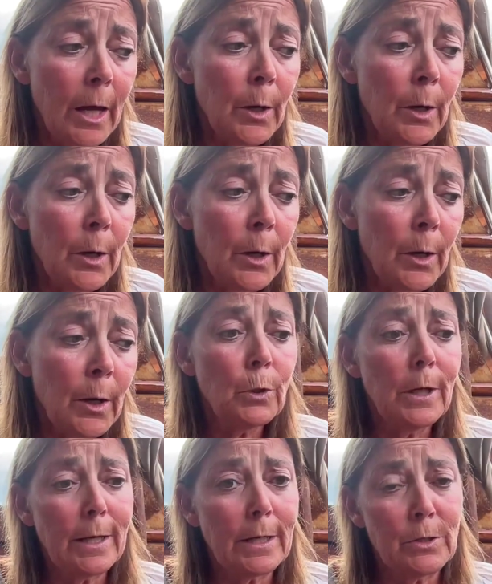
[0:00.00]
I really
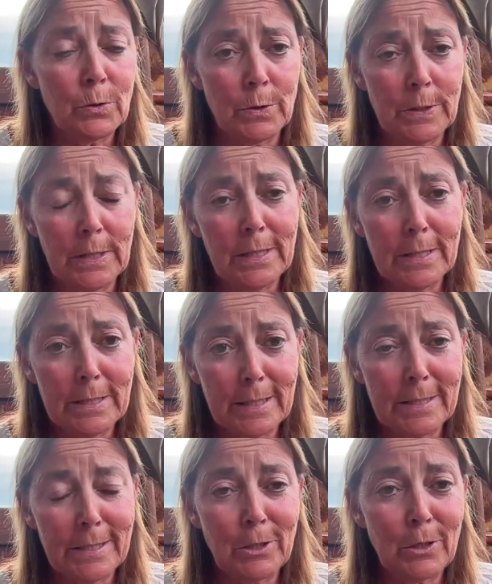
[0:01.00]
would like to see this
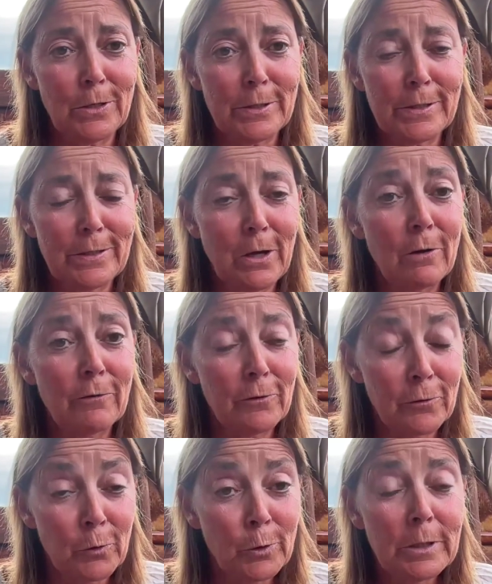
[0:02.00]
as a glass half
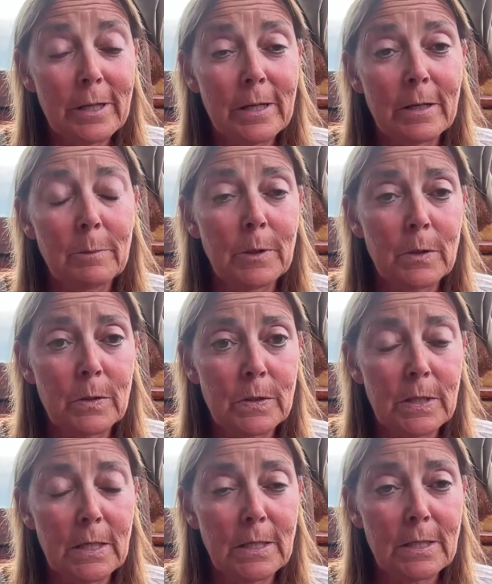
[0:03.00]
full,
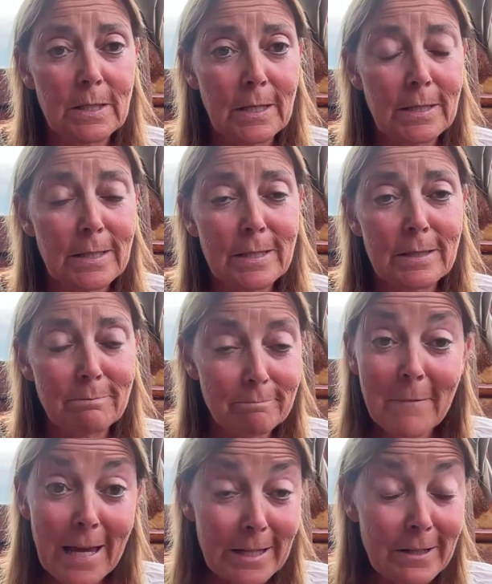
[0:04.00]
because it's
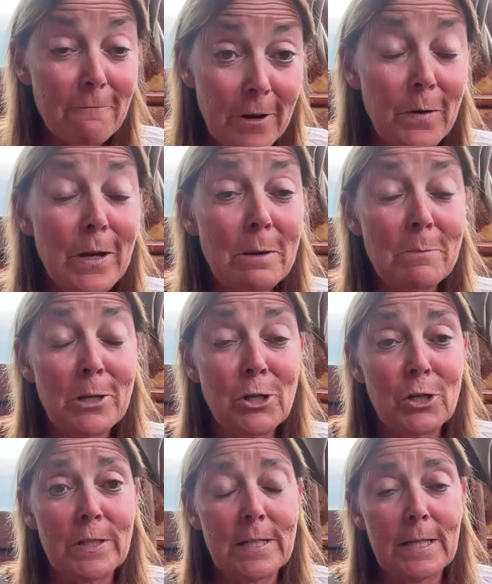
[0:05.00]
a very
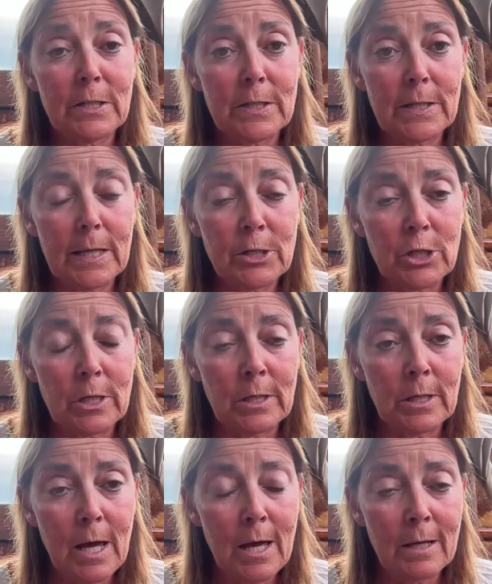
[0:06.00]
ambitious
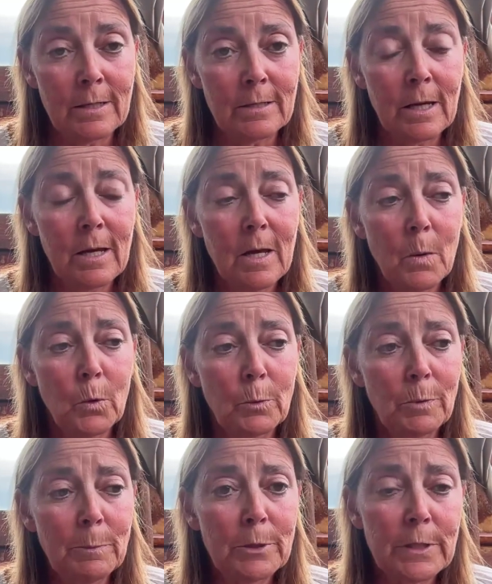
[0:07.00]
legislation, and what
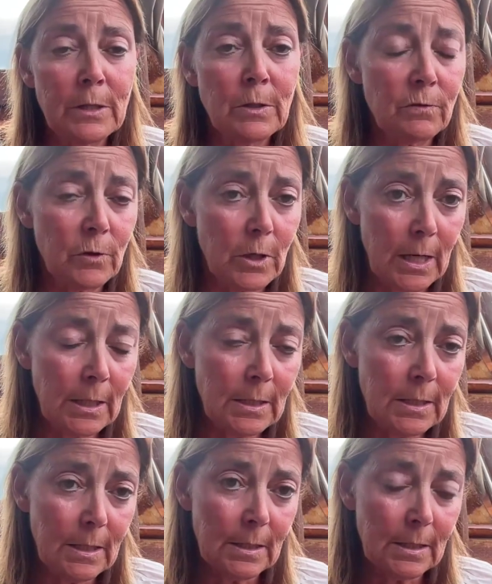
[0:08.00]
people tend to
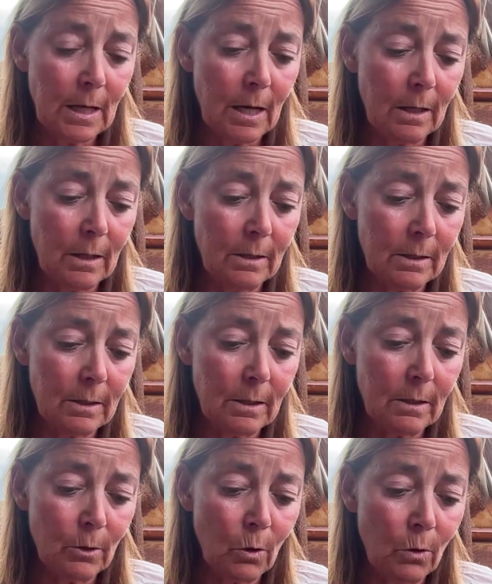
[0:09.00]
forget is that it's
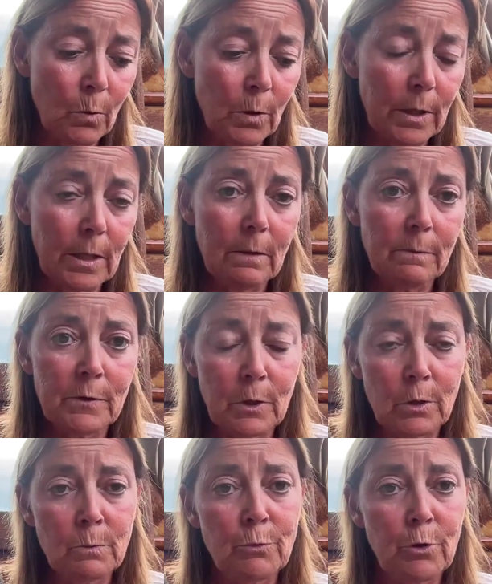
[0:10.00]
not only
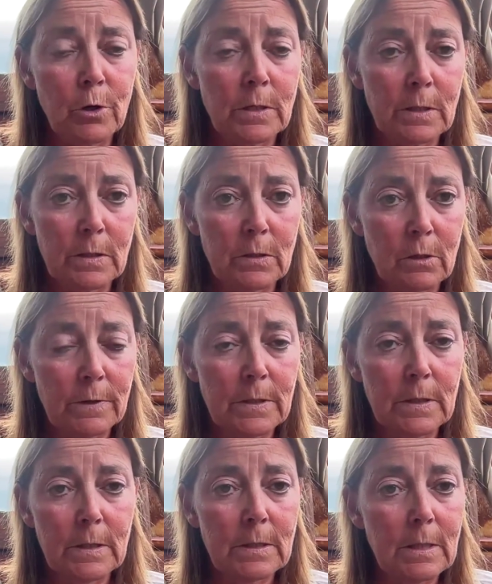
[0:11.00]
certain products and
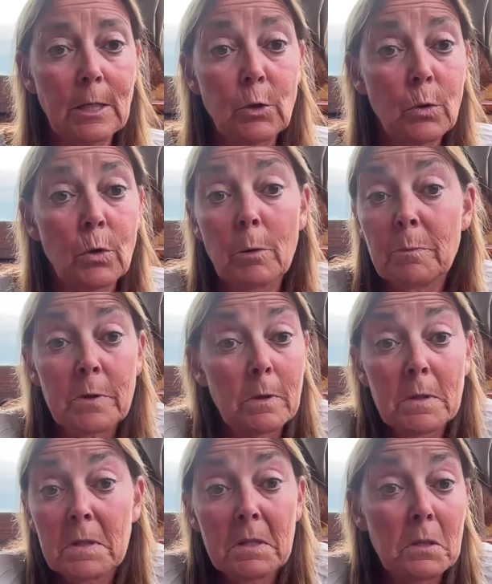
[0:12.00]
services in Europe, so
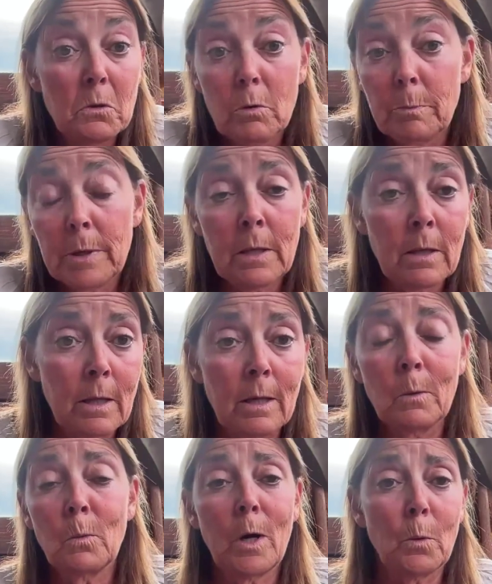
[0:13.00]
this is a European
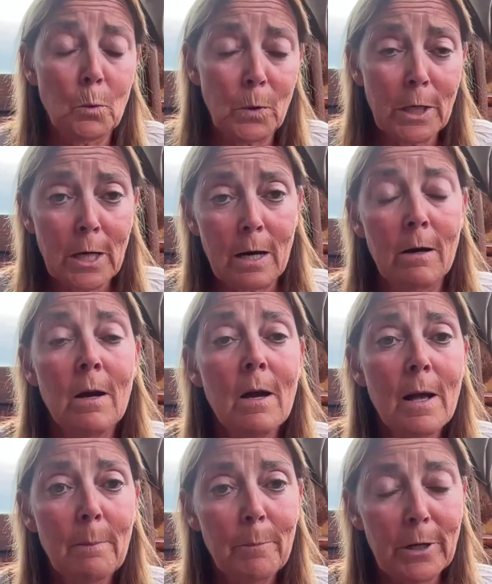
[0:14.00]
thing, why would we care?
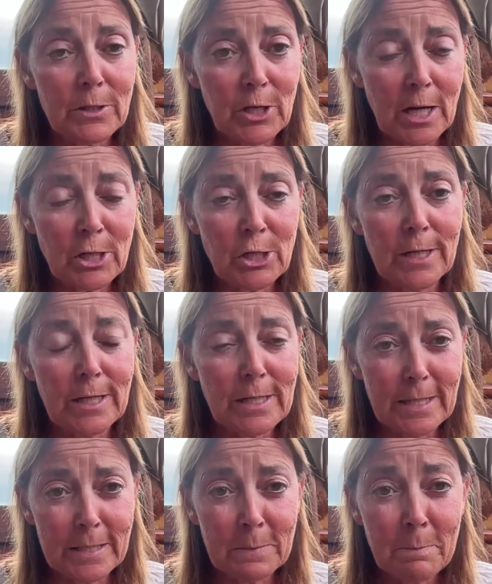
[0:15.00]
But it's actually, it
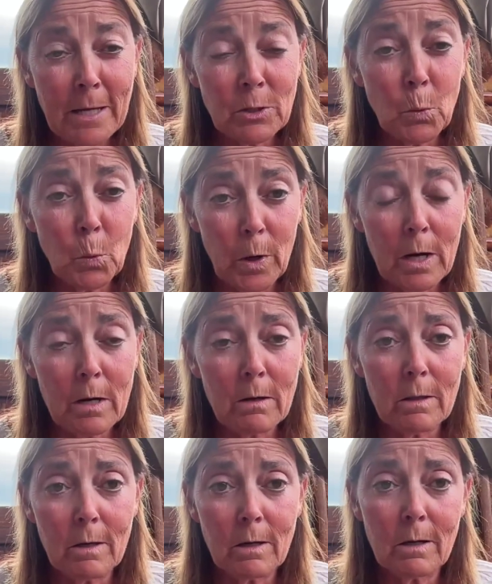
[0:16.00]
doesn't matter
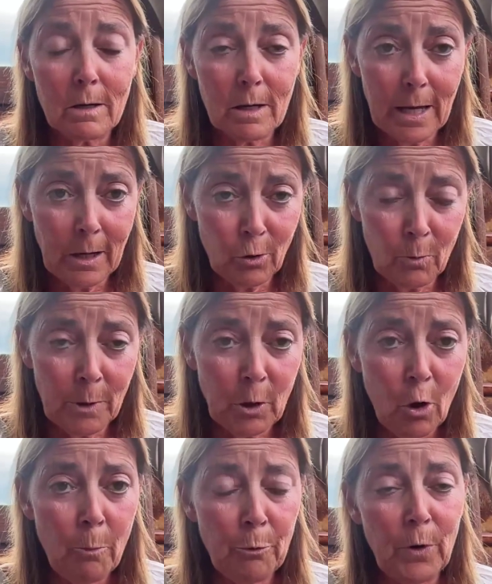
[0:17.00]
where the economic
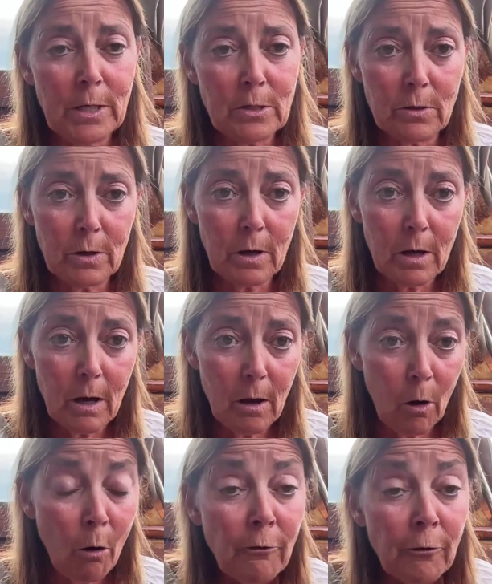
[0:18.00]
operator
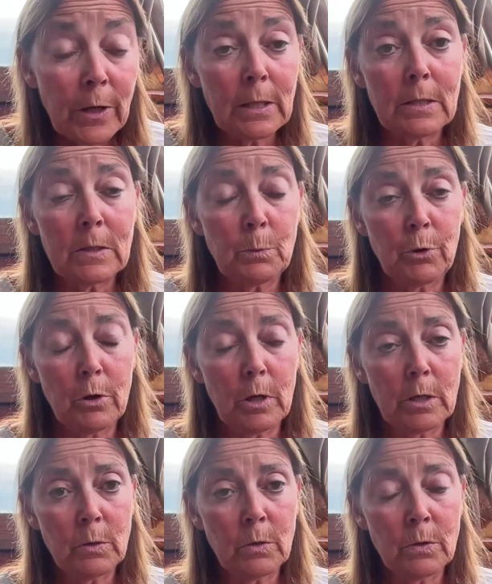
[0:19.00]
offering this
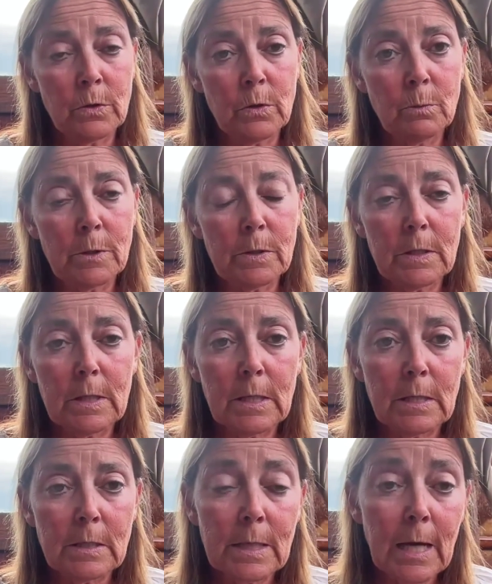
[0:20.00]
product to consumers
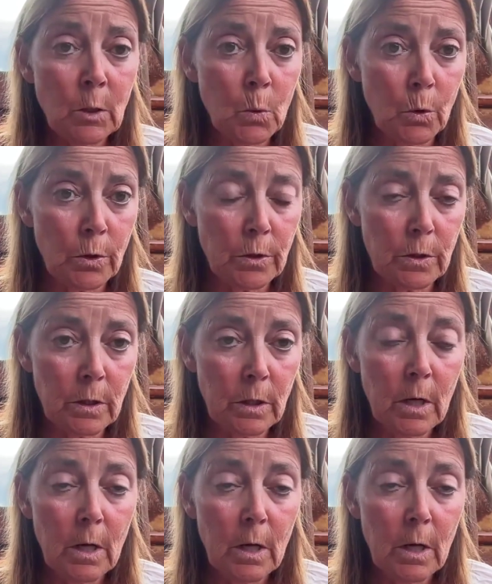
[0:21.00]
is headquartered.